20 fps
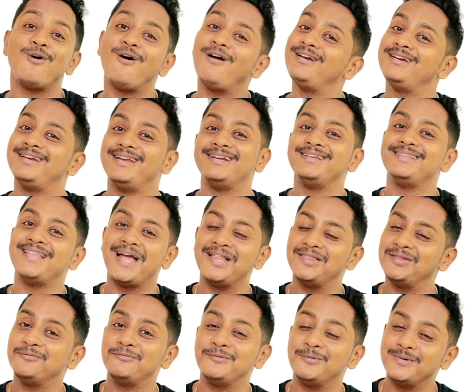content
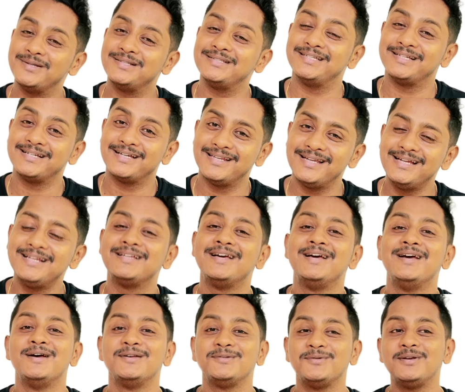than the fluency, correct?
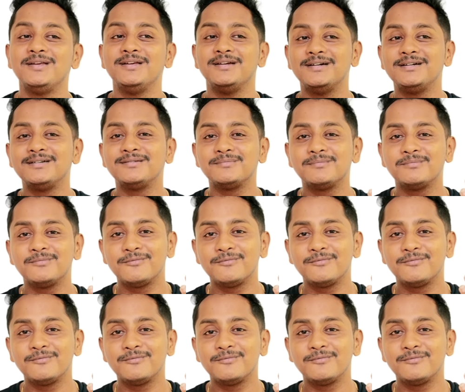So here,